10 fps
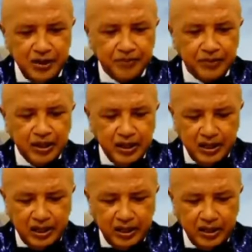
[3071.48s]
What I
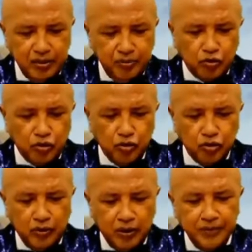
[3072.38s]
have given to
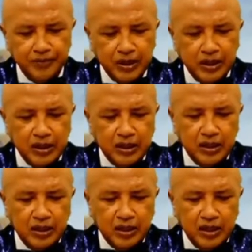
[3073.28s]
you, Exodus
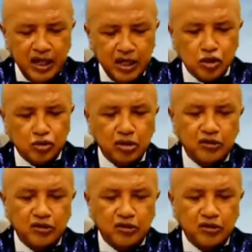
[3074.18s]
24,